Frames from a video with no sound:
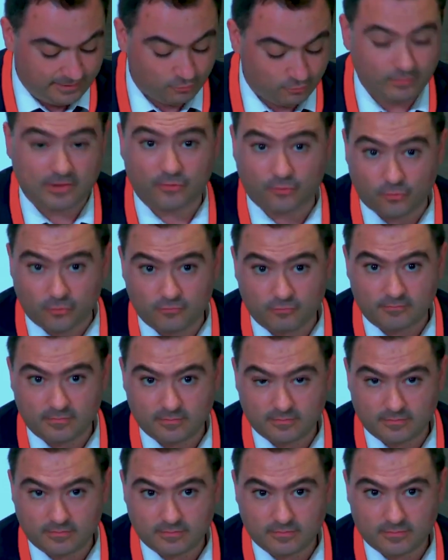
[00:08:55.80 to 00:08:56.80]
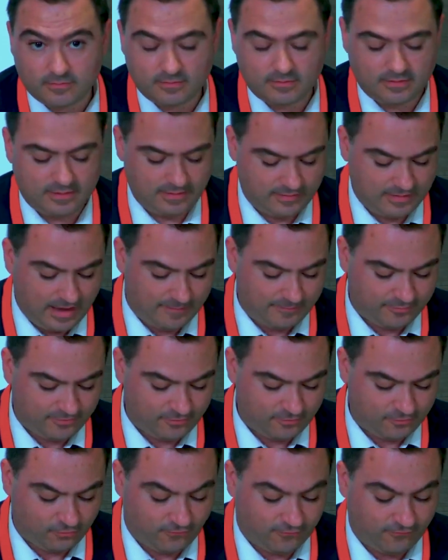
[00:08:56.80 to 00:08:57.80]
to assume, in the
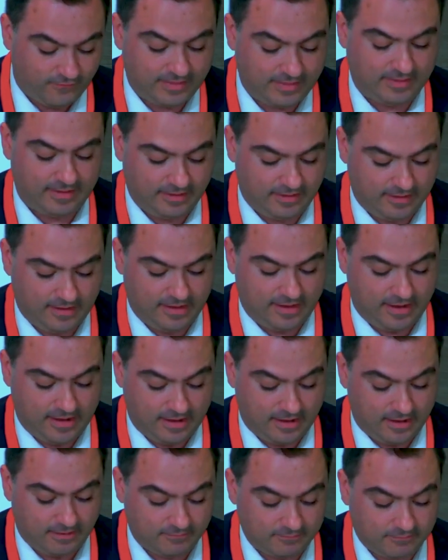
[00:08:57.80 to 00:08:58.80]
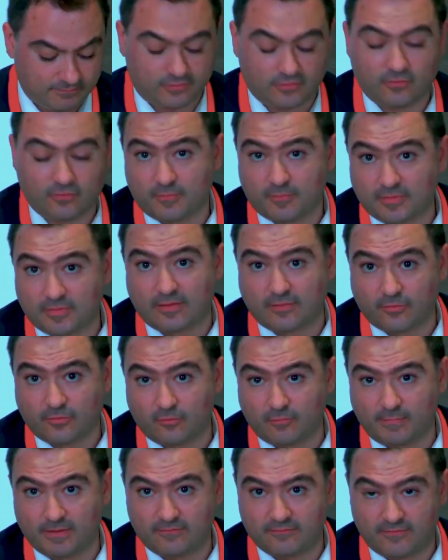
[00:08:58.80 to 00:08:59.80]
absence of any circumstances to
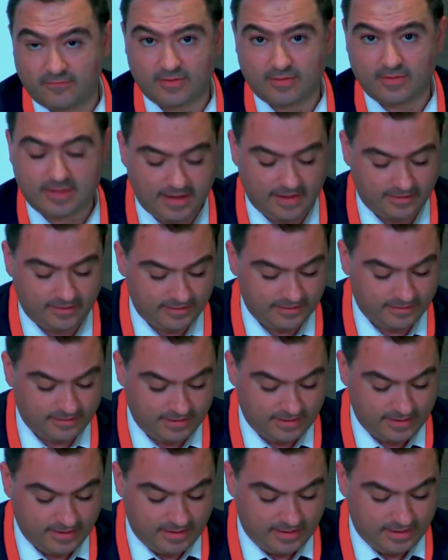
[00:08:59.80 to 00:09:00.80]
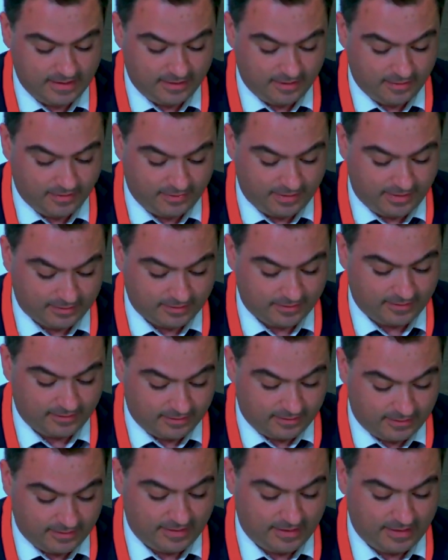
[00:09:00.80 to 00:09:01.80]
be investigated, that
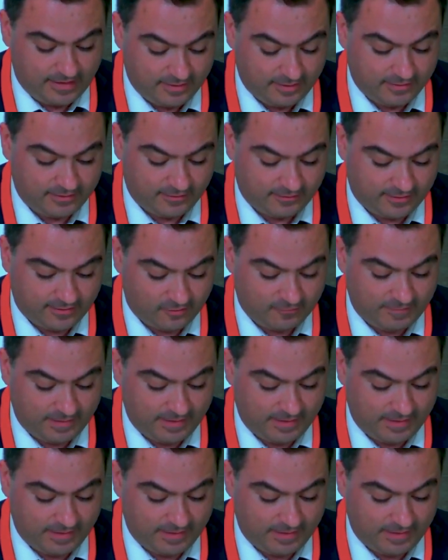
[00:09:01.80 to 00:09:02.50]
there has been